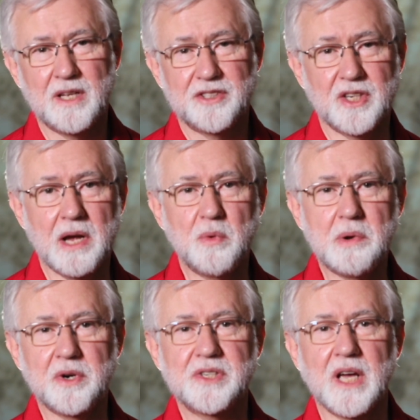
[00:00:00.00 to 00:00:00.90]
Today we
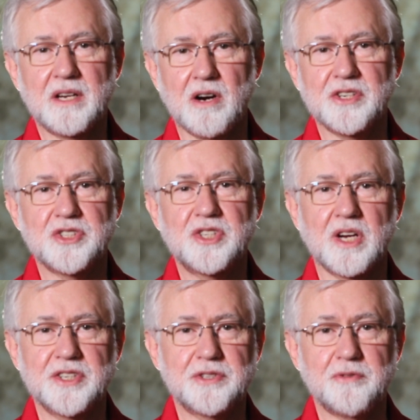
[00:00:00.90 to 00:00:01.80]
want to take our
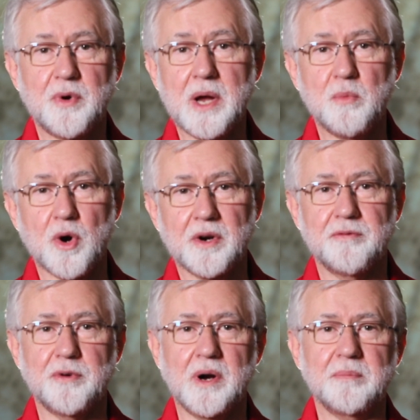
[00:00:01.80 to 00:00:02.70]
discussion framework
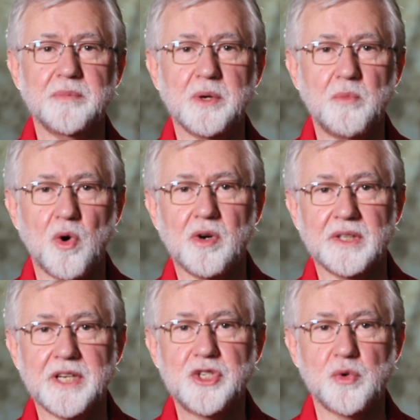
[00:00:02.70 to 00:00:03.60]
from the Moral
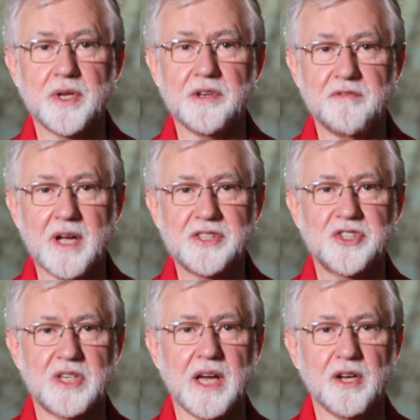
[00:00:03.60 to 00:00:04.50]
Injury Event
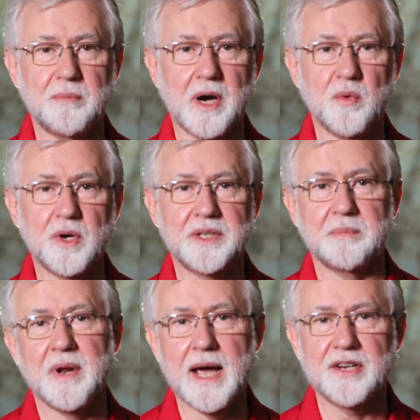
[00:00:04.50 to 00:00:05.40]
Scale by
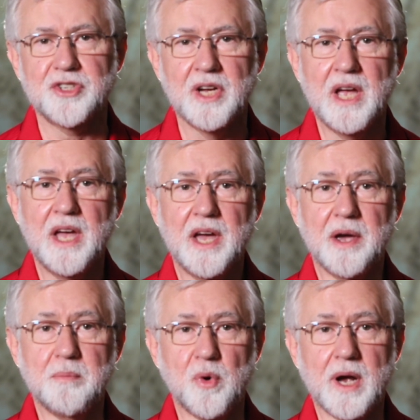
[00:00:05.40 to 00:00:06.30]
William Nash
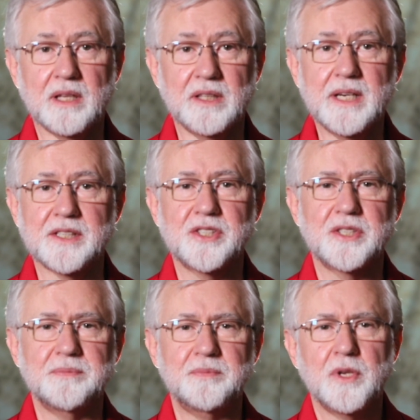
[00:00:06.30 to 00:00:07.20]
and Brett
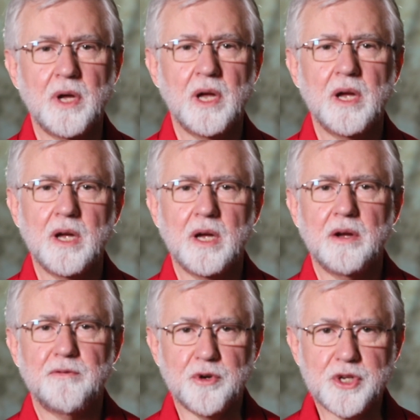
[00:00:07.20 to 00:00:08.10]
Litz.
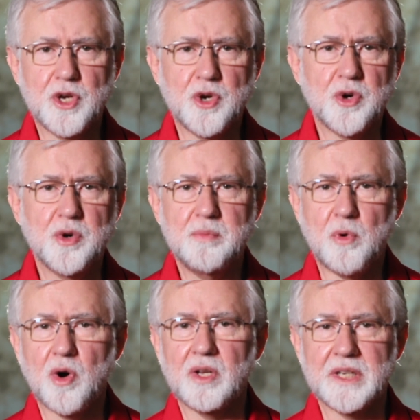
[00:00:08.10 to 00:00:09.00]
For you,
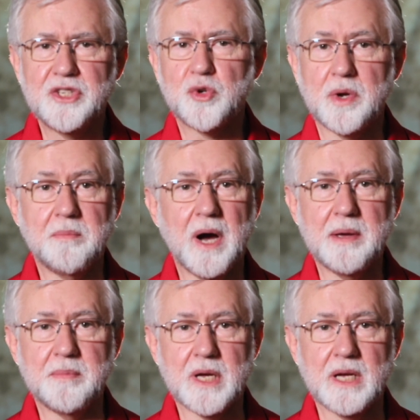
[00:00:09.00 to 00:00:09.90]
moral injury
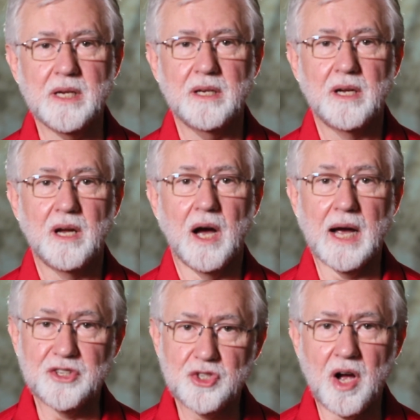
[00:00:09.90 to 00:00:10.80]
might be,
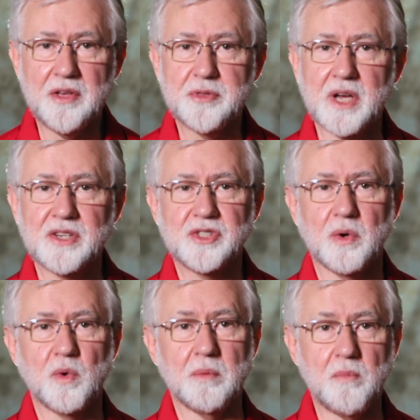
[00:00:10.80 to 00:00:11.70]
I saw things
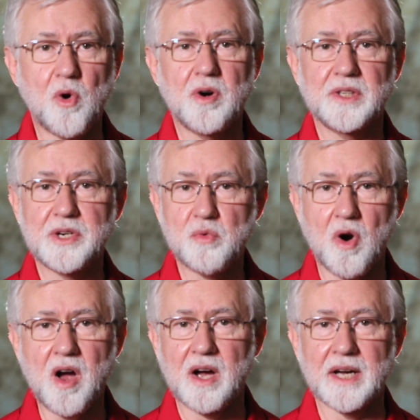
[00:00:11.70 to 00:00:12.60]
that were morally
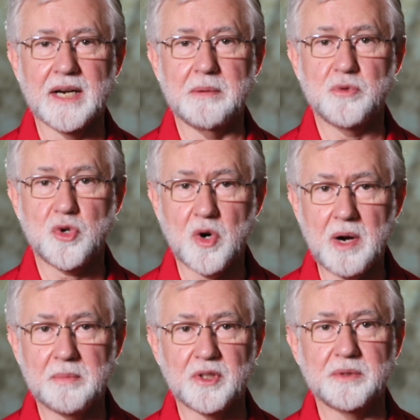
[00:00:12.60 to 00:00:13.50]
wrong and I'm
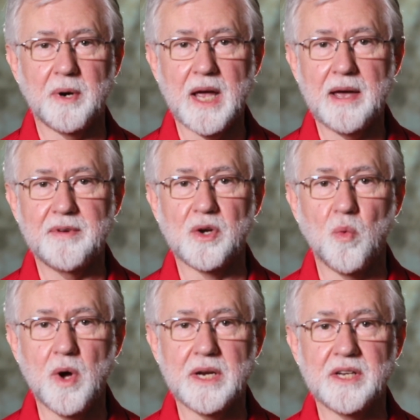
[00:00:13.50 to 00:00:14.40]
troubled by having
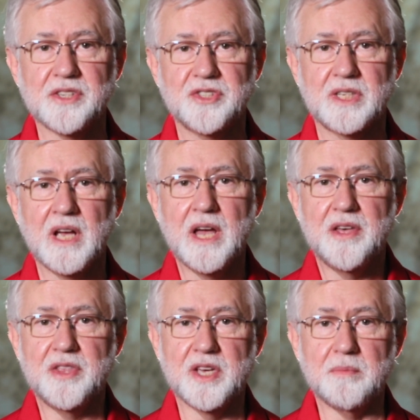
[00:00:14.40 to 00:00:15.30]
witnessed
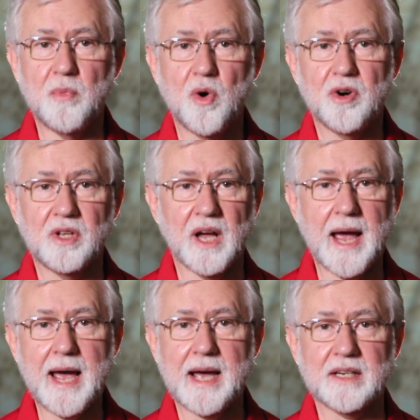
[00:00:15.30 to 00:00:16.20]
the immoral
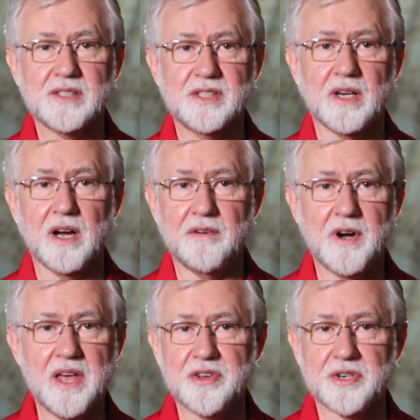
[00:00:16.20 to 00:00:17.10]
acts of
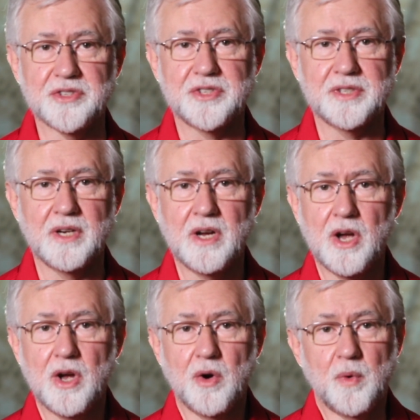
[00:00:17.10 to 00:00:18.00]
others.
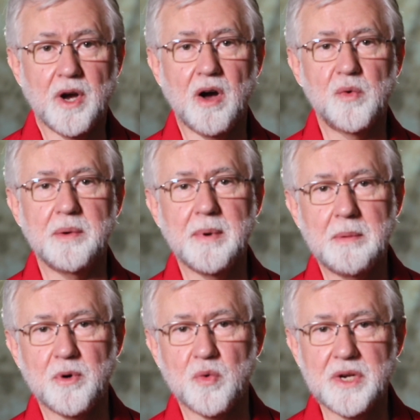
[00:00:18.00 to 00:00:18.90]
We all
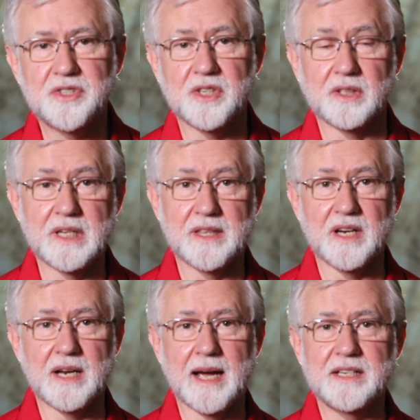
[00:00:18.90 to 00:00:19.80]
remember recently
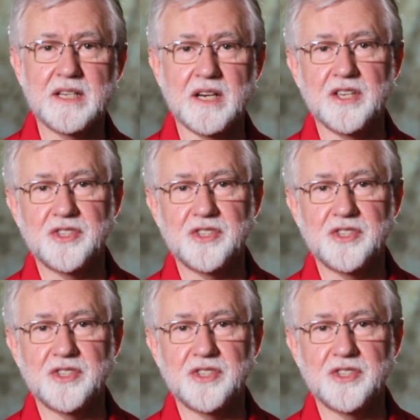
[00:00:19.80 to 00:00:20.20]
that 19